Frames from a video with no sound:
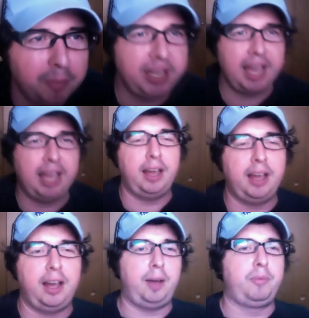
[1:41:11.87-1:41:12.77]
But
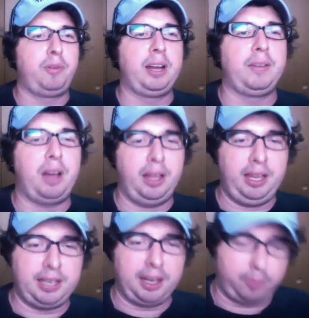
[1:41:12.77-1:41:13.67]
yeah, he
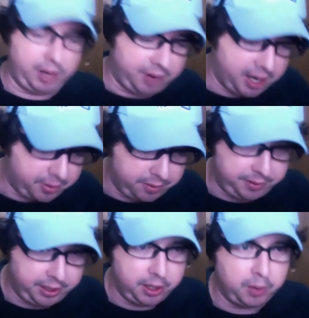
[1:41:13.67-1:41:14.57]
did a Ring of Honor
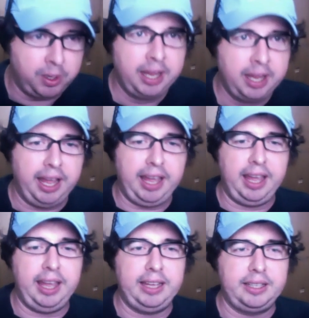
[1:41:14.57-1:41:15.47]
review,
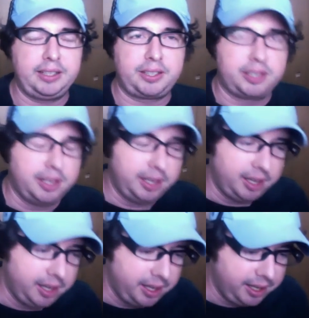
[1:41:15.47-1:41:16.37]
and
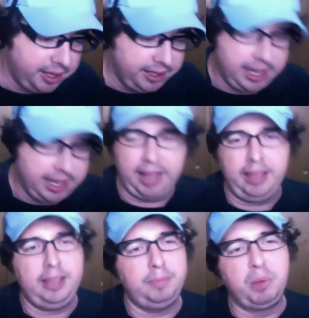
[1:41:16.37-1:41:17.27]
yeah,
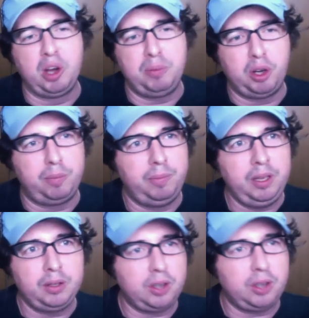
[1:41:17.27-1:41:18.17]
boom, boom.
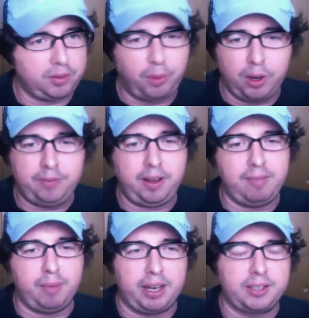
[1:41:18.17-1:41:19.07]
It talked
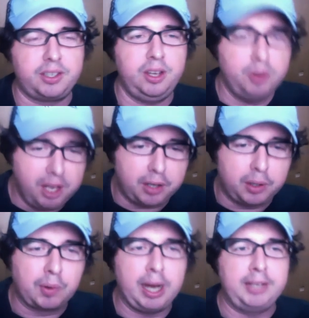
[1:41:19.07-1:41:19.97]
45 minutes. You did a
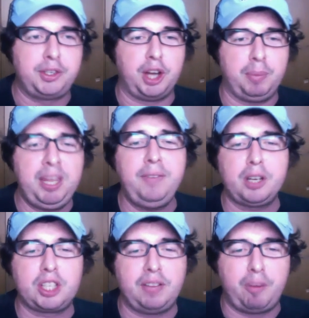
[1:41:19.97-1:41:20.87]
great job. Give
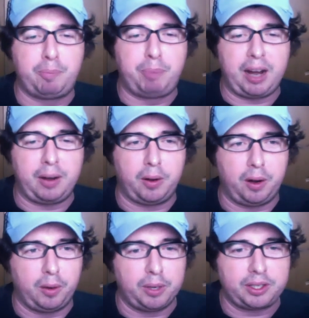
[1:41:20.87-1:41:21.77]
yourself a Barry
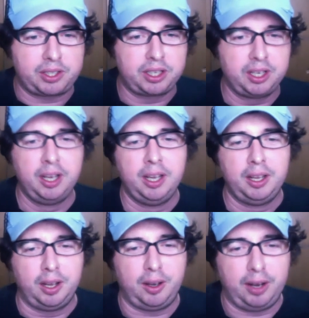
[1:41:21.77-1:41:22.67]
Horowitz.
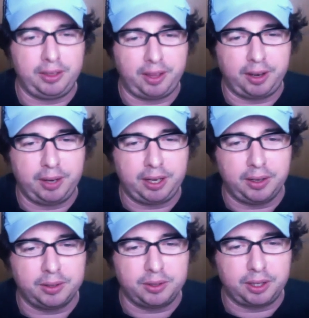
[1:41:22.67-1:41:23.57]
All right, there he
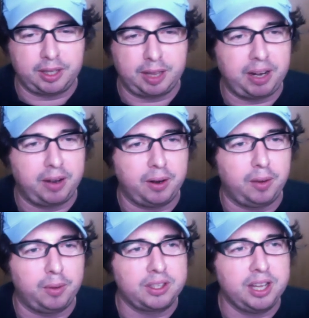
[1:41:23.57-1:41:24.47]
goes. Look at that Barry
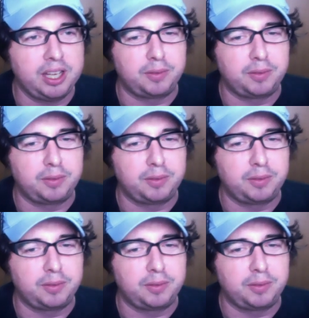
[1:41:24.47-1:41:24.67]
Horowitz. Nice